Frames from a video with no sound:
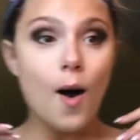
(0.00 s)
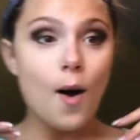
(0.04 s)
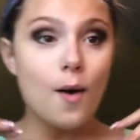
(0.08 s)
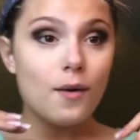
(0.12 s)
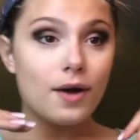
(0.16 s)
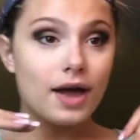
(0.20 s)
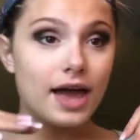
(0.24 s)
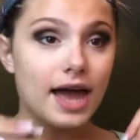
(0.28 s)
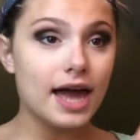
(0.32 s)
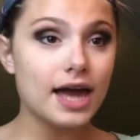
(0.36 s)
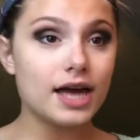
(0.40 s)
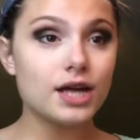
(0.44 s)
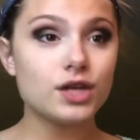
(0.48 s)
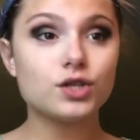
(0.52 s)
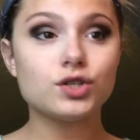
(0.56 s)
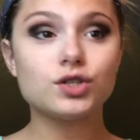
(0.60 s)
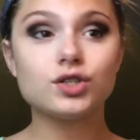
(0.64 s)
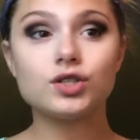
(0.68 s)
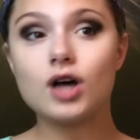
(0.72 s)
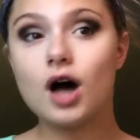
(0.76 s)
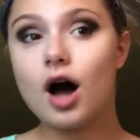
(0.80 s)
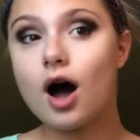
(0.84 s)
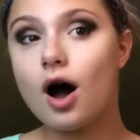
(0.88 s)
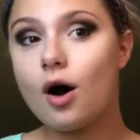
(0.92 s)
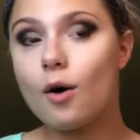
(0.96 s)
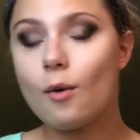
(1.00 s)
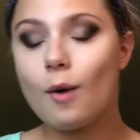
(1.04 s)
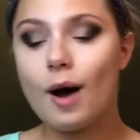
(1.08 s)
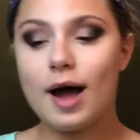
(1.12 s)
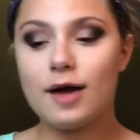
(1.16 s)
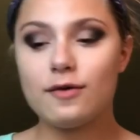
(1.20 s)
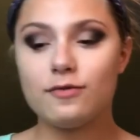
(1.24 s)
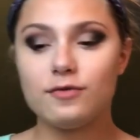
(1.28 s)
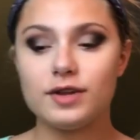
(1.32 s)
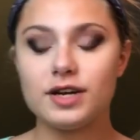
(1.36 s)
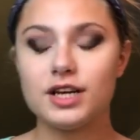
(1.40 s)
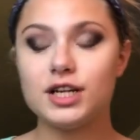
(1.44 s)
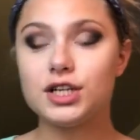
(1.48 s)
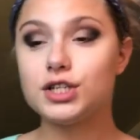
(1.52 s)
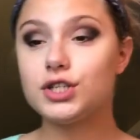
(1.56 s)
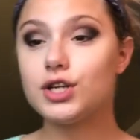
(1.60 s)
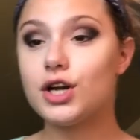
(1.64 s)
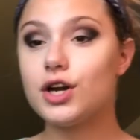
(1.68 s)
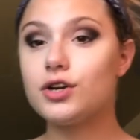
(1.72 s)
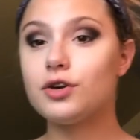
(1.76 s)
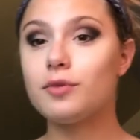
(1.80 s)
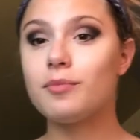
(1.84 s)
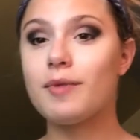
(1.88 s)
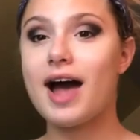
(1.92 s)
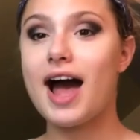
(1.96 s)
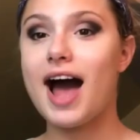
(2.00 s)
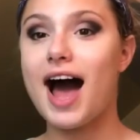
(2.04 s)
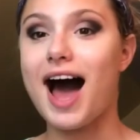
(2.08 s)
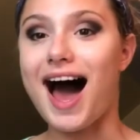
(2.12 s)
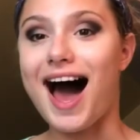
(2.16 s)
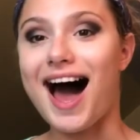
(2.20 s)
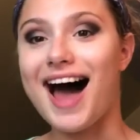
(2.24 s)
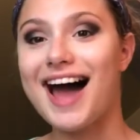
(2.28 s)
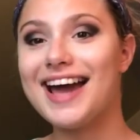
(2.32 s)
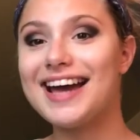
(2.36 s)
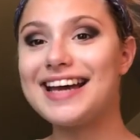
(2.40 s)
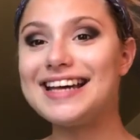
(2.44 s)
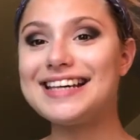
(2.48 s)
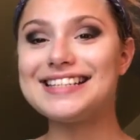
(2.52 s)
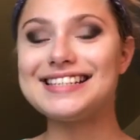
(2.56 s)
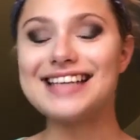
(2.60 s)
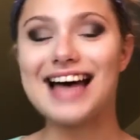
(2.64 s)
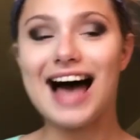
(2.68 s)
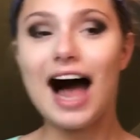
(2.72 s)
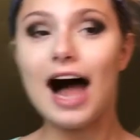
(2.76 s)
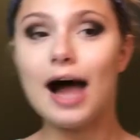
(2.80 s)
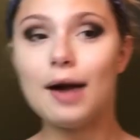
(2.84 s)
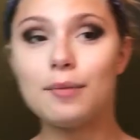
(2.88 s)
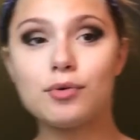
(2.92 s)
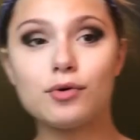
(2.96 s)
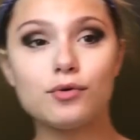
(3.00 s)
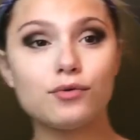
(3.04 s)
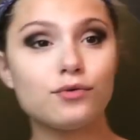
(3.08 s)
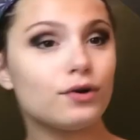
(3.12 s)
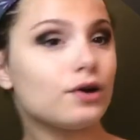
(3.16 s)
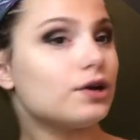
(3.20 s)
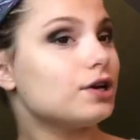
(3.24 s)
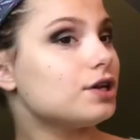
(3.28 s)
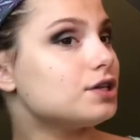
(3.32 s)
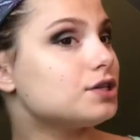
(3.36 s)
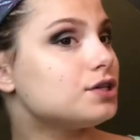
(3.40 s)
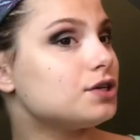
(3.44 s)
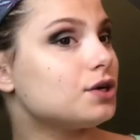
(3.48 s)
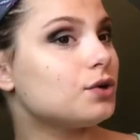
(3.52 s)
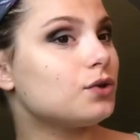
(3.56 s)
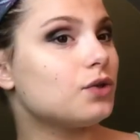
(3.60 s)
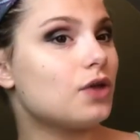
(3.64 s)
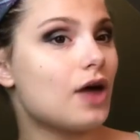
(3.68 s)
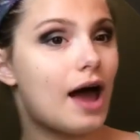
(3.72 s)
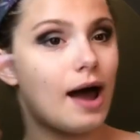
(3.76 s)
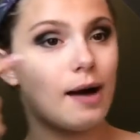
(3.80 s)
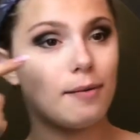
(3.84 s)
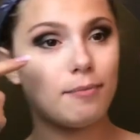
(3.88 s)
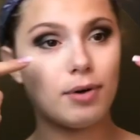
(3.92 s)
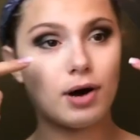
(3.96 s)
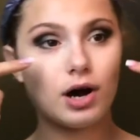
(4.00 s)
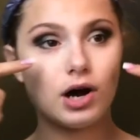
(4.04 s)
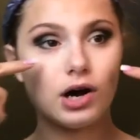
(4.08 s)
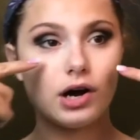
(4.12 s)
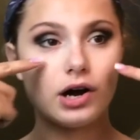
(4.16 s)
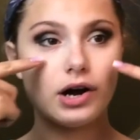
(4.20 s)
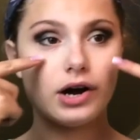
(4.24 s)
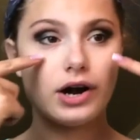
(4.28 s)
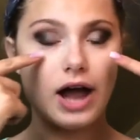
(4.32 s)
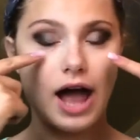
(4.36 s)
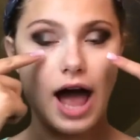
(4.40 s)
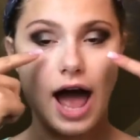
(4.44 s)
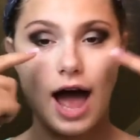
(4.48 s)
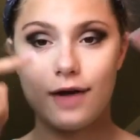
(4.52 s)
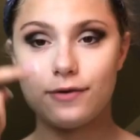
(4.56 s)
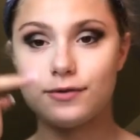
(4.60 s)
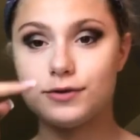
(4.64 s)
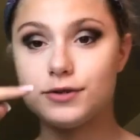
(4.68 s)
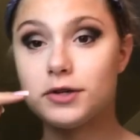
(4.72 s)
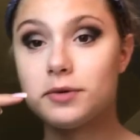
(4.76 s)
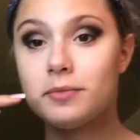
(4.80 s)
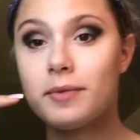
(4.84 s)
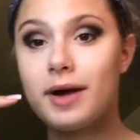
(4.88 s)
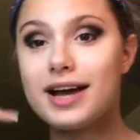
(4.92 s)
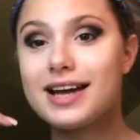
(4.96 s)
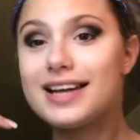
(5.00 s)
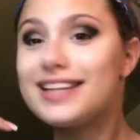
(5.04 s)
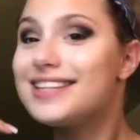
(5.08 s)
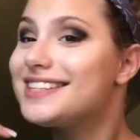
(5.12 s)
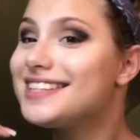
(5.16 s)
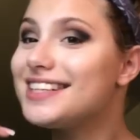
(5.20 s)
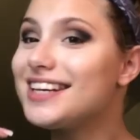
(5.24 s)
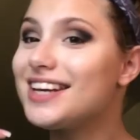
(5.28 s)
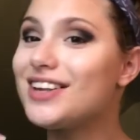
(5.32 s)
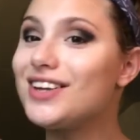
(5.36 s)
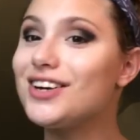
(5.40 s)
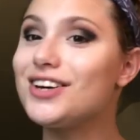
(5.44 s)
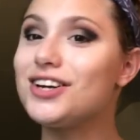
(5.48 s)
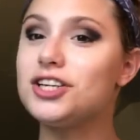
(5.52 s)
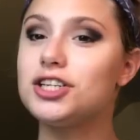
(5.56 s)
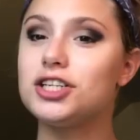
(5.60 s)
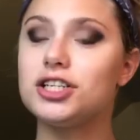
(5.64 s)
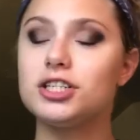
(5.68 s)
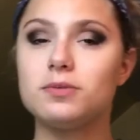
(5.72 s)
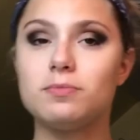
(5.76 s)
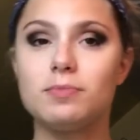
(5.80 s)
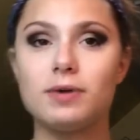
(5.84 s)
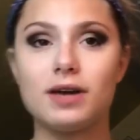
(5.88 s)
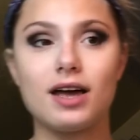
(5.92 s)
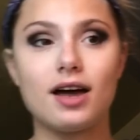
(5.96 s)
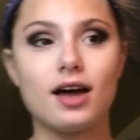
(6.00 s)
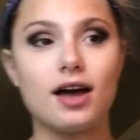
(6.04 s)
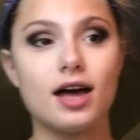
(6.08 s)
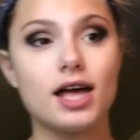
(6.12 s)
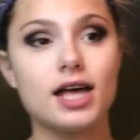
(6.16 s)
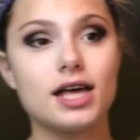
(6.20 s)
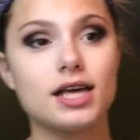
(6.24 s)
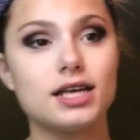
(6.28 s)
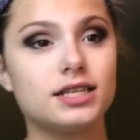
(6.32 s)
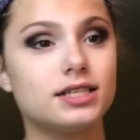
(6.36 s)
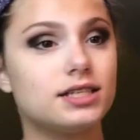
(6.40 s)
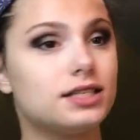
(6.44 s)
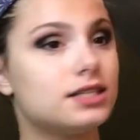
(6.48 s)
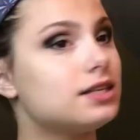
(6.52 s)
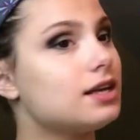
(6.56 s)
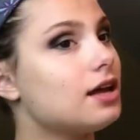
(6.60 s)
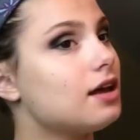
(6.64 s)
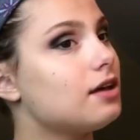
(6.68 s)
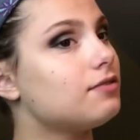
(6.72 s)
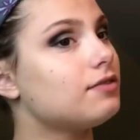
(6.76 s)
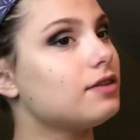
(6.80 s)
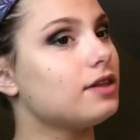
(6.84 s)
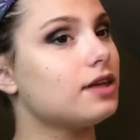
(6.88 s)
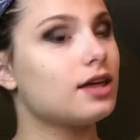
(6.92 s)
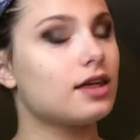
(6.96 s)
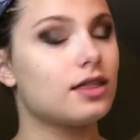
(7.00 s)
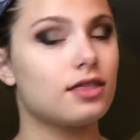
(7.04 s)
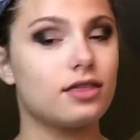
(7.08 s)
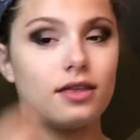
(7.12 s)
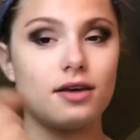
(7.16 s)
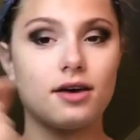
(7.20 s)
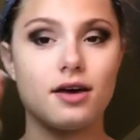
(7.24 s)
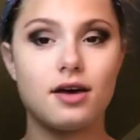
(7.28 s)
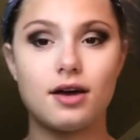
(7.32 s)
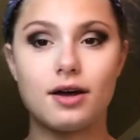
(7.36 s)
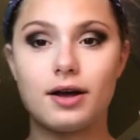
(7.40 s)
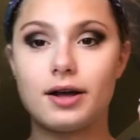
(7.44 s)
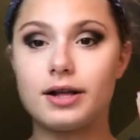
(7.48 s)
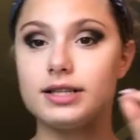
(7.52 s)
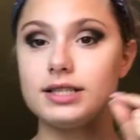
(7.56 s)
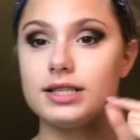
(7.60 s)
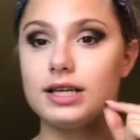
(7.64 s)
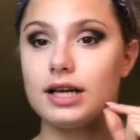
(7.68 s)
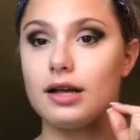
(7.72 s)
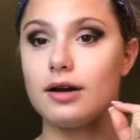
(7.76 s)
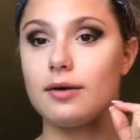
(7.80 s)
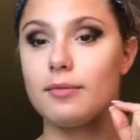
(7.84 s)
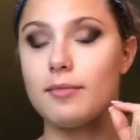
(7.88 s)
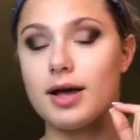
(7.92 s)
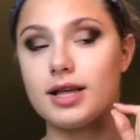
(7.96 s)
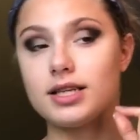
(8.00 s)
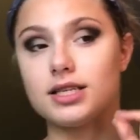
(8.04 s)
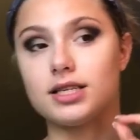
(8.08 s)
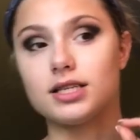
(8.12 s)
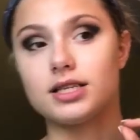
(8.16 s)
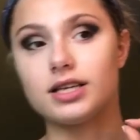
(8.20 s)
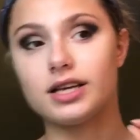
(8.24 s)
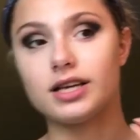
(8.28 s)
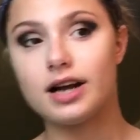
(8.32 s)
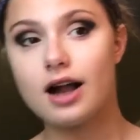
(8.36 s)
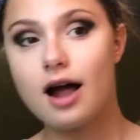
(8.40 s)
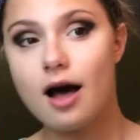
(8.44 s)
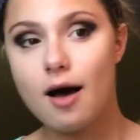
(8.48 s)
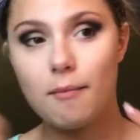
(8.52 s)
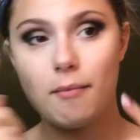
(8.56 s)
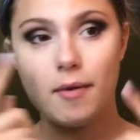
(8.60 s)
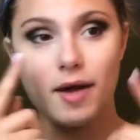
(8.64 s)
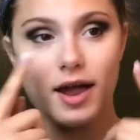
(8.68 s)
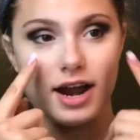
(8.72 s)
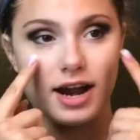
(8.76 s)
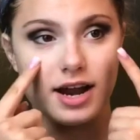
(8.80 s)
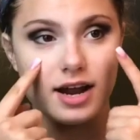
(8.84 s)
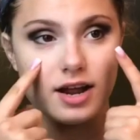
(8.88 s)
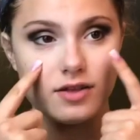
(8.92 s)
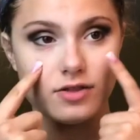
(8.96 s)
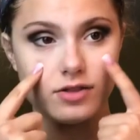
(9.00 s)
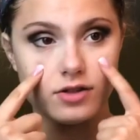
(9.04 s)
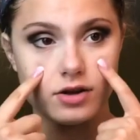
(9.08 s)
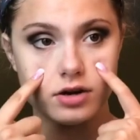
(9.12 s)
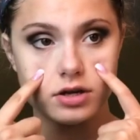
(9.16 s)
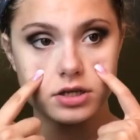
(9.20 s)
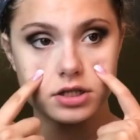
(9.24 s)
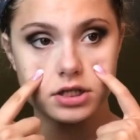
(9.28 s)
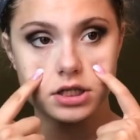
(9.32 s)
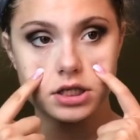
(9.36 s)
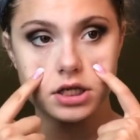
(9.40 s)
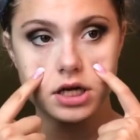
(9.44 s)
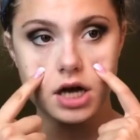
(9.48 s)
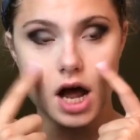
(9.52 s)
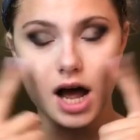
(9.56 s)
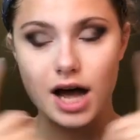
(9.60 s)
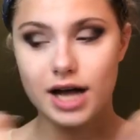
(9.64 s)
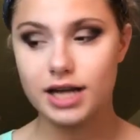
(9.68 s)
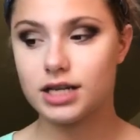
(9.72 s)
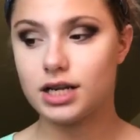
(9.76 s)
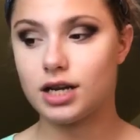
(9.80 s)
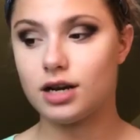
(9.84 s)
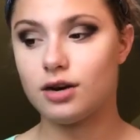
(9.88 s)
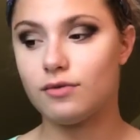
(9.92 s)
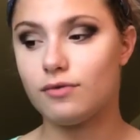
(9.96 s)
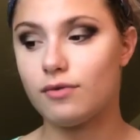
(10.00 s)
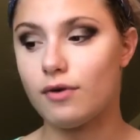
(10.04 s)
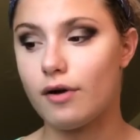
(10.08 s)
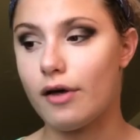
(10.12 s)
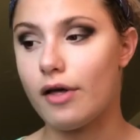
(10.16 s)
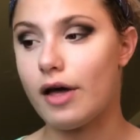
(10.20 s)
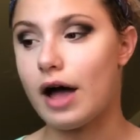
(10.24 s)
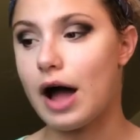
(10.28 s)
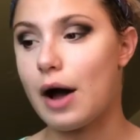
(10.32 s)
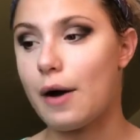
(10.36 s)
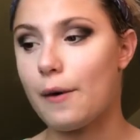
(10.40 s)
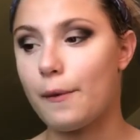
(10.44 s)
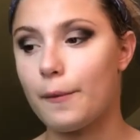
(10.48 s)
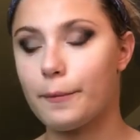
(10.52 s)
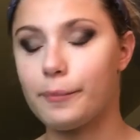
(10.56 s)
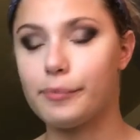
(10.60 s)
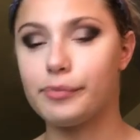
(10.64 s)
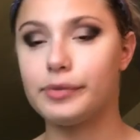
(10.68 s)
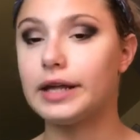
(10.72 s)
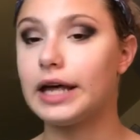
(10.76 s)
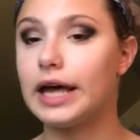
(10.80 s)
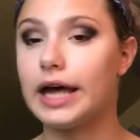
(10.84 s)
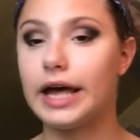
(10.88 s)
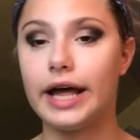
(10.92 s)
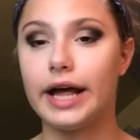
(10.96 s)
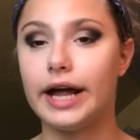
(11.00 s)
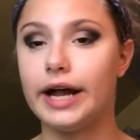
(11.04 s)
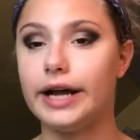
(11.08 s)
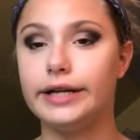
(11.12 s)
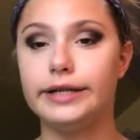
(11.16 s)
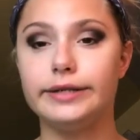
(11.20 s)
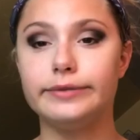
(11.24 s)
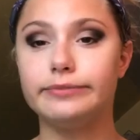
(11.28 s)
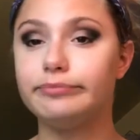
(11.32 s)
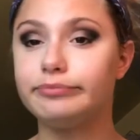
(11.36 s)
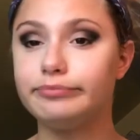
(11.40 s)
Okay, so I finished under my eyes. I prefer to do that part after my concealer just because I feel like the concealer messes it up and there's not a ton of fallout, and